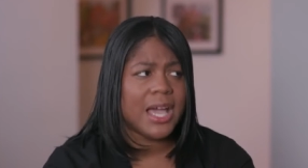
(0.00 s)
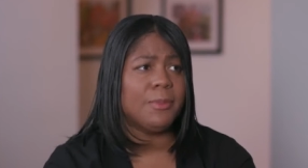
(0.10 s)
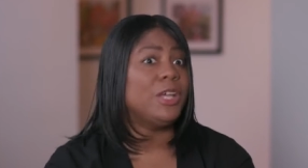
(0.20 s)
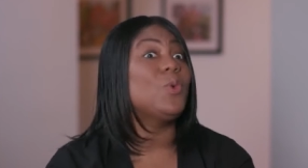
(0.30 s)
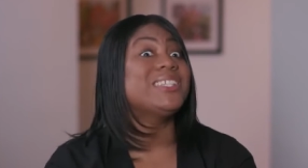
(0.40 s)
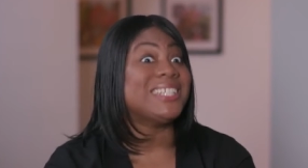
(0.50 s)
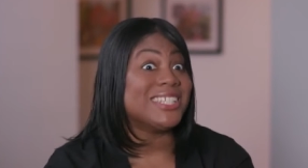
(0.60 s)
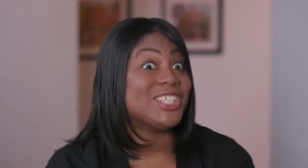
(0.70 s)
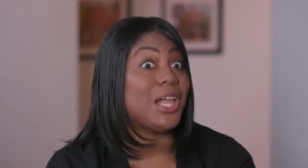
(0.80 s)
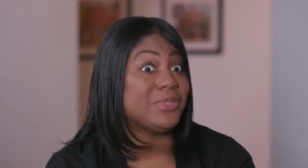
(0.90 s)
I mean, it wasn't
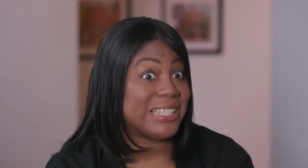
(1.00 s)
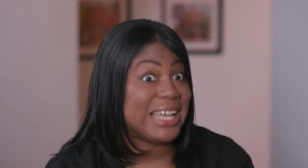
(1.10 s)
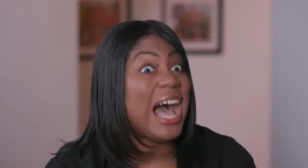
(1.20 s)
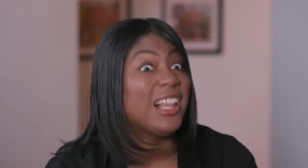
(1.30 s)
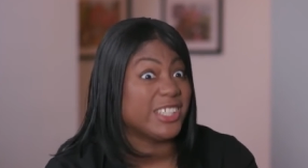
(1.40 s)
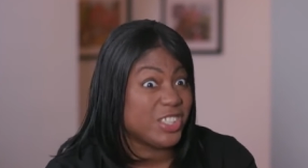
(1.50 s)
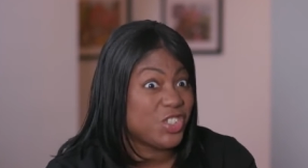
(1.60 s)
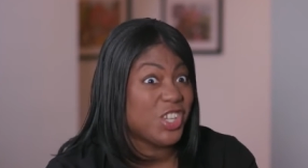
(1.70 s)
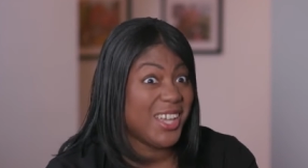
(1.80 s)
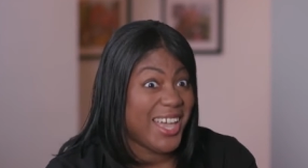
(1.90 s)
until I was in college,